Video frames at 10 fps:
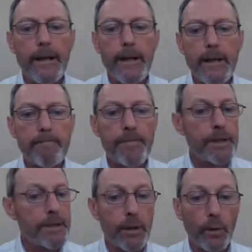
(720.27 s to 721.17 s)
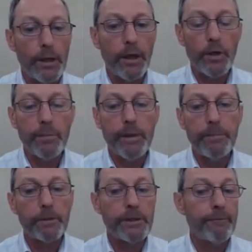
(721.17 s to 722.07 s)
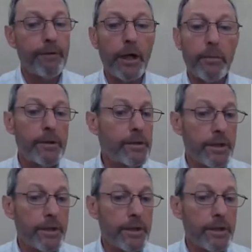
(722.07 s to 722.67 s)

Um, it's equally at home in the built environment.